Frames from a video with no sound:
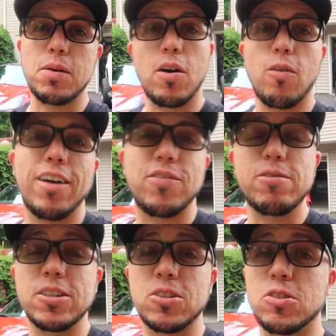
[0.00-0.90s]
Me and my wife,
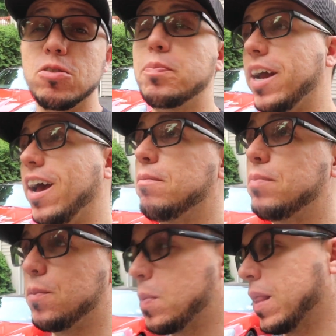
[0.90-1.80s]
we are super
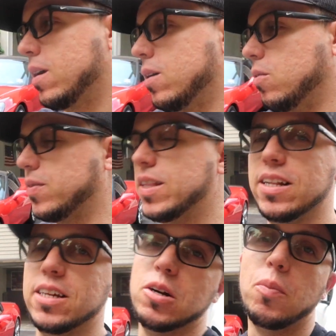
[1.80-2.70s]
happy with the
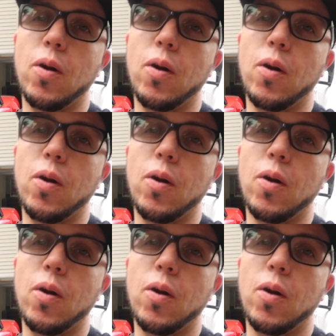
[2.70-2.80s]
little